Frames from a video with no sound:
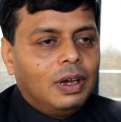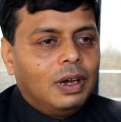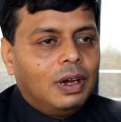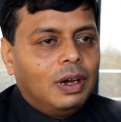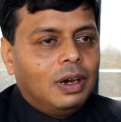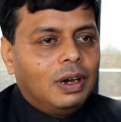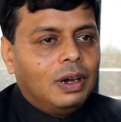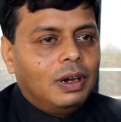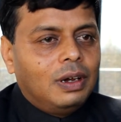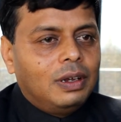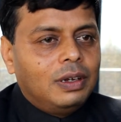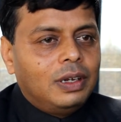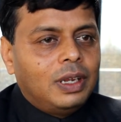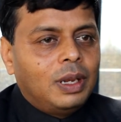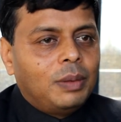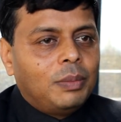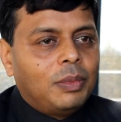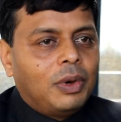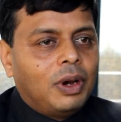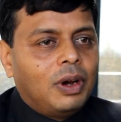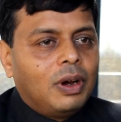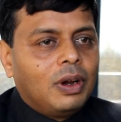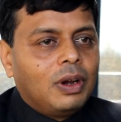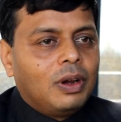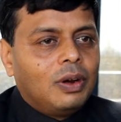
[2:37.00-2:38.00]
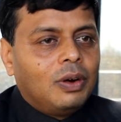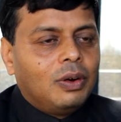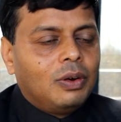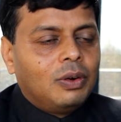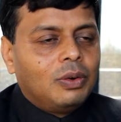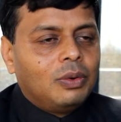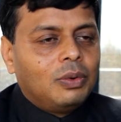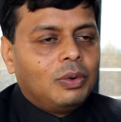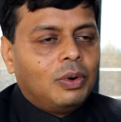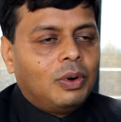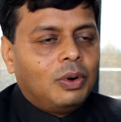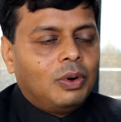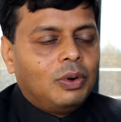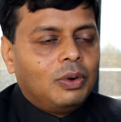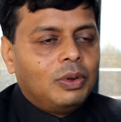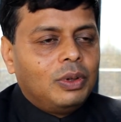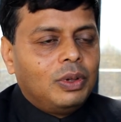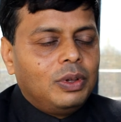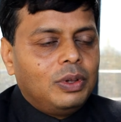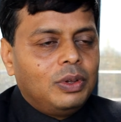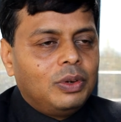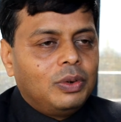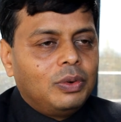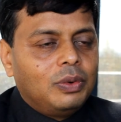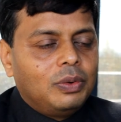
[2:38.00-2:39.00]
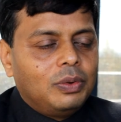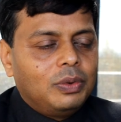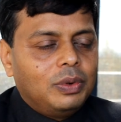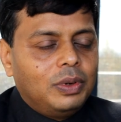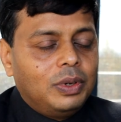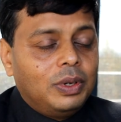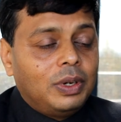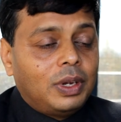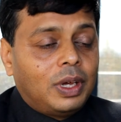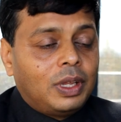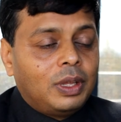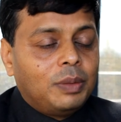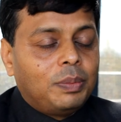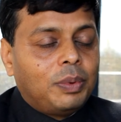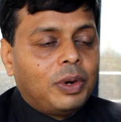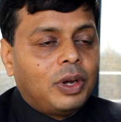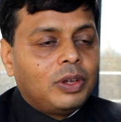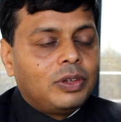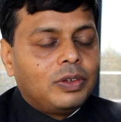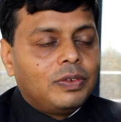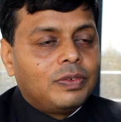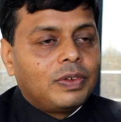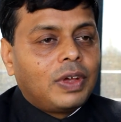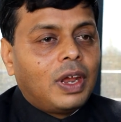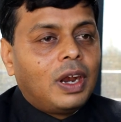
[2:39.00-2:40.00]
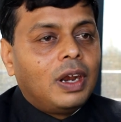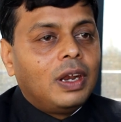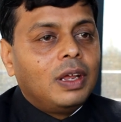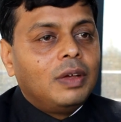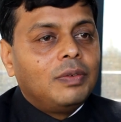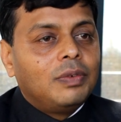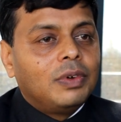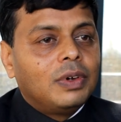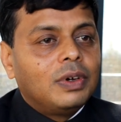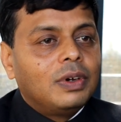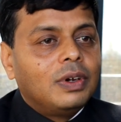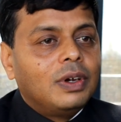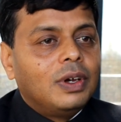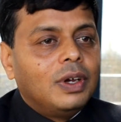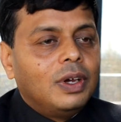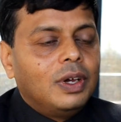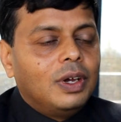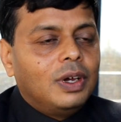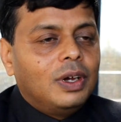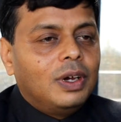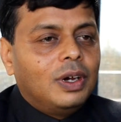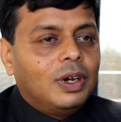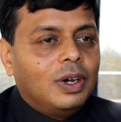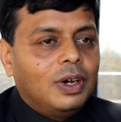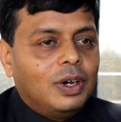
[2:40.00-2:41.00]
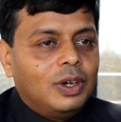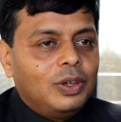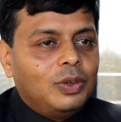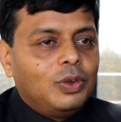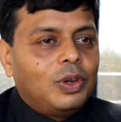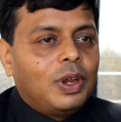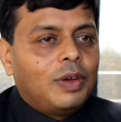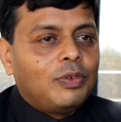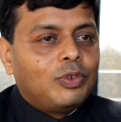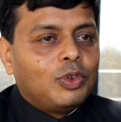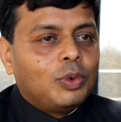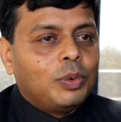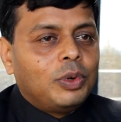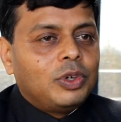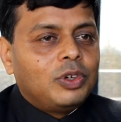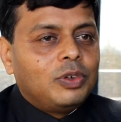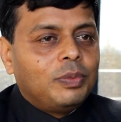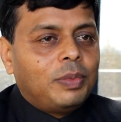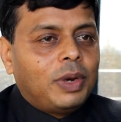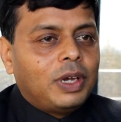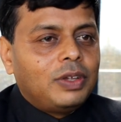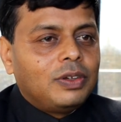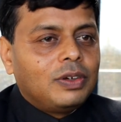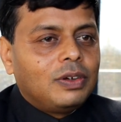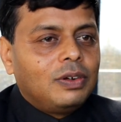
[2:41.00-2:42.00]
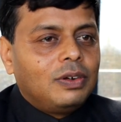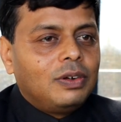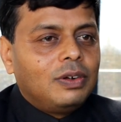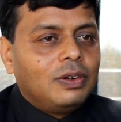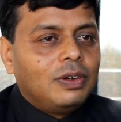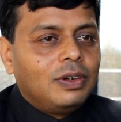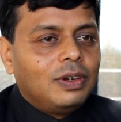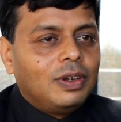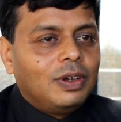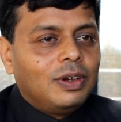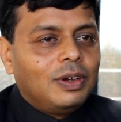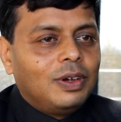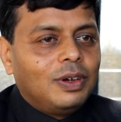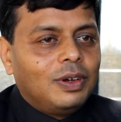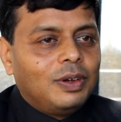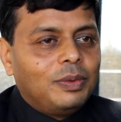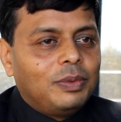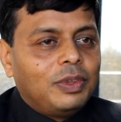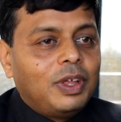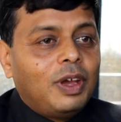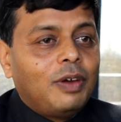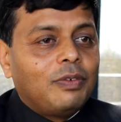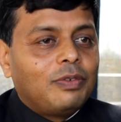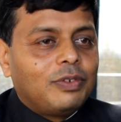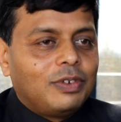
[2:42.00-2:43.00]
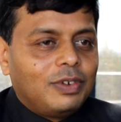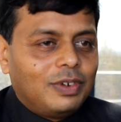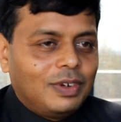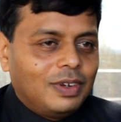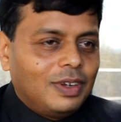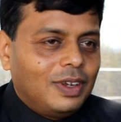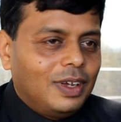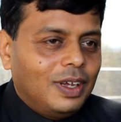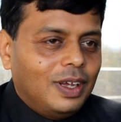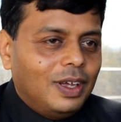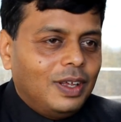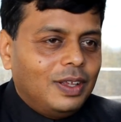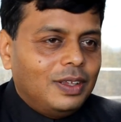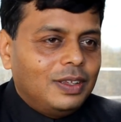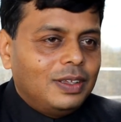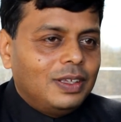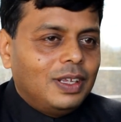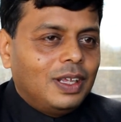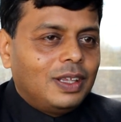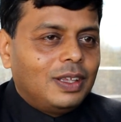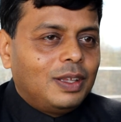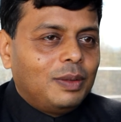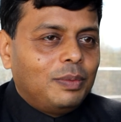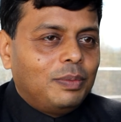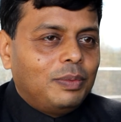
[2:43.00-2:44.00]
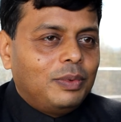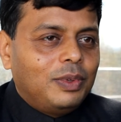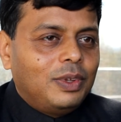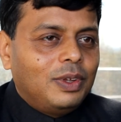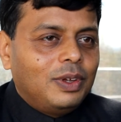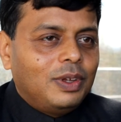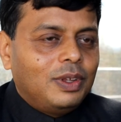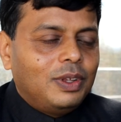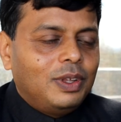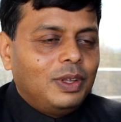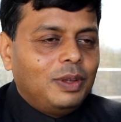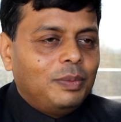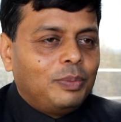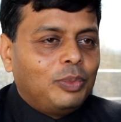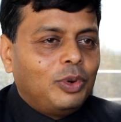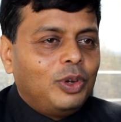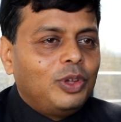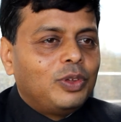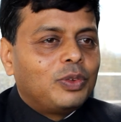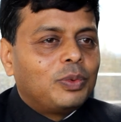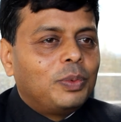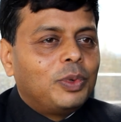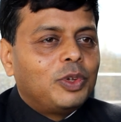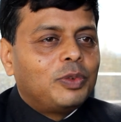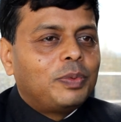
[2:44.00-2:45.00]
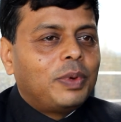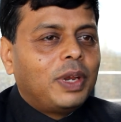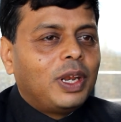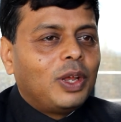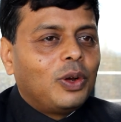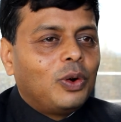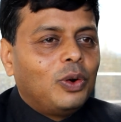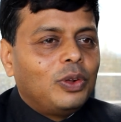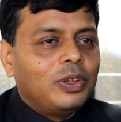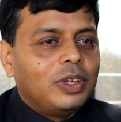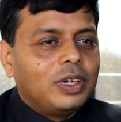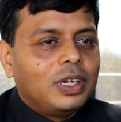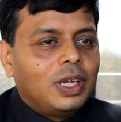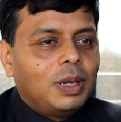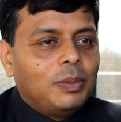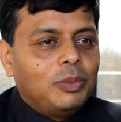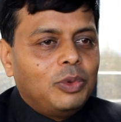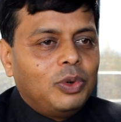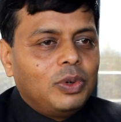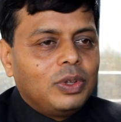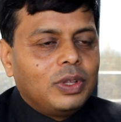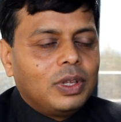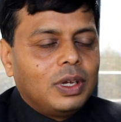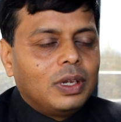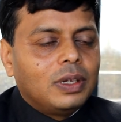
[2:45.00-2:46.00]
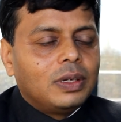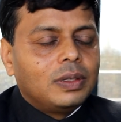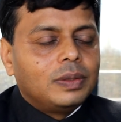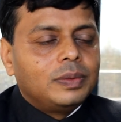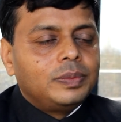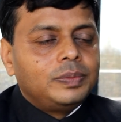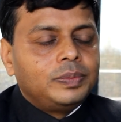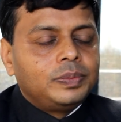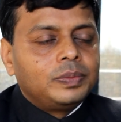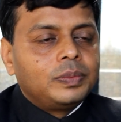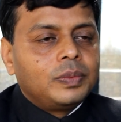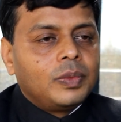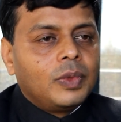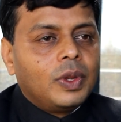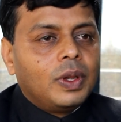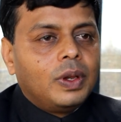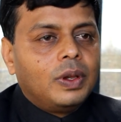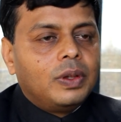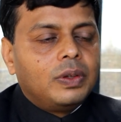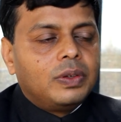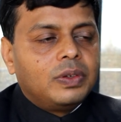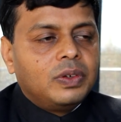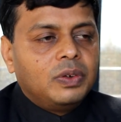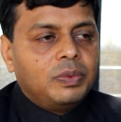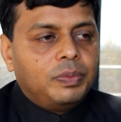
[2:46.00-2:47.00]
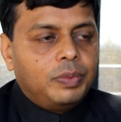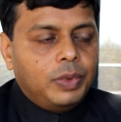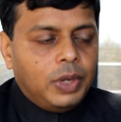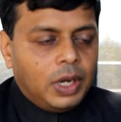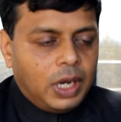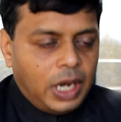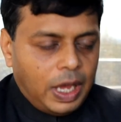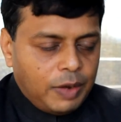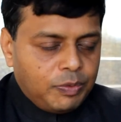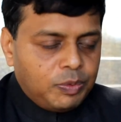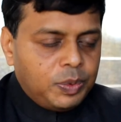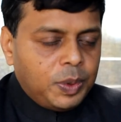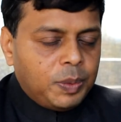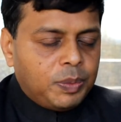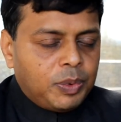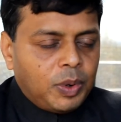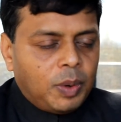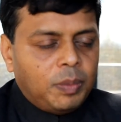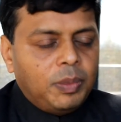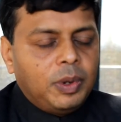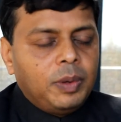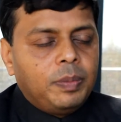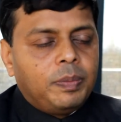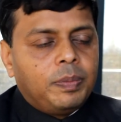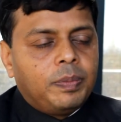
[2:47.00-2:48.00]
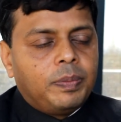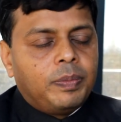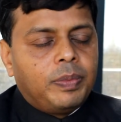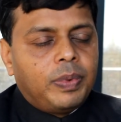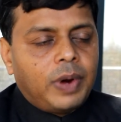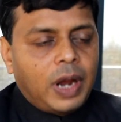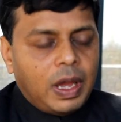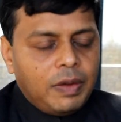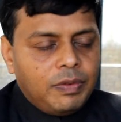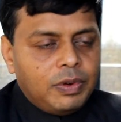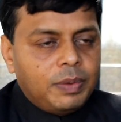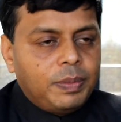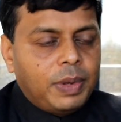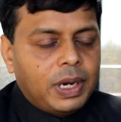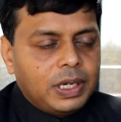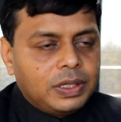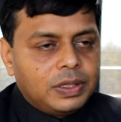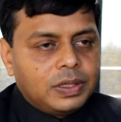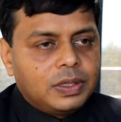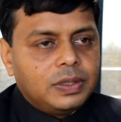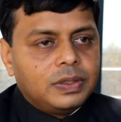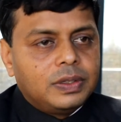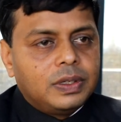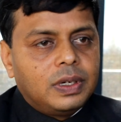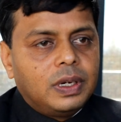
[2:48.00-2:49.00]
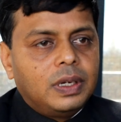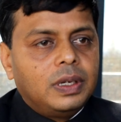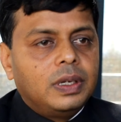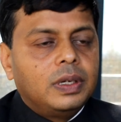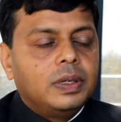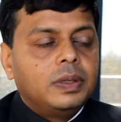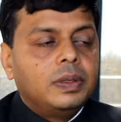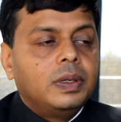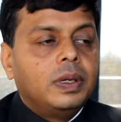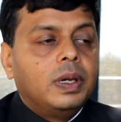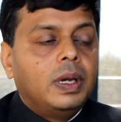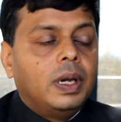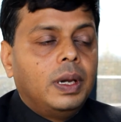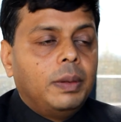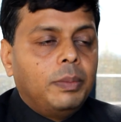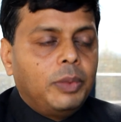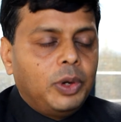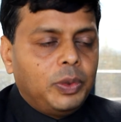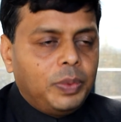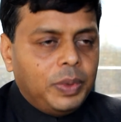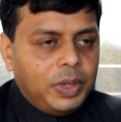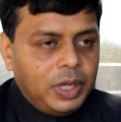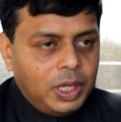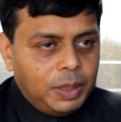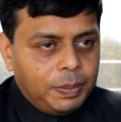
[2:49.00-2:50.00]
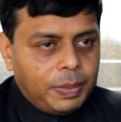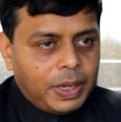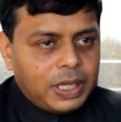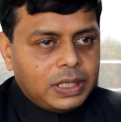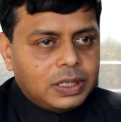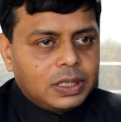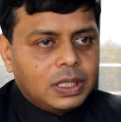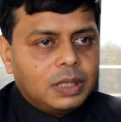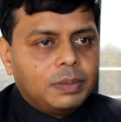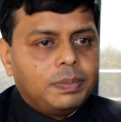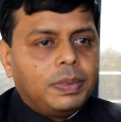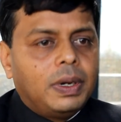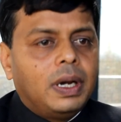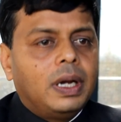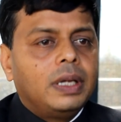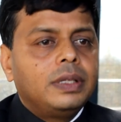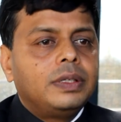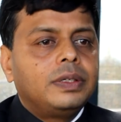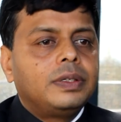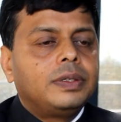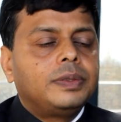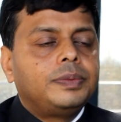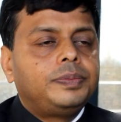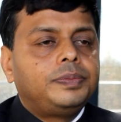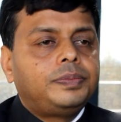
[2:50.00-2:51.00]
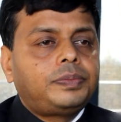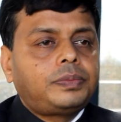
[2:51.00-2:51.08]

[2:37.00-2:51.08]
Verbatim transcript: uh, Denmark or or you know in other parts of Scandinavia, uh, you'd have so much bicycle uh, theft that the, the, the police would be spending all the time doing that. So it'll have to be probably private bicycles in India, but we need bicycle paths,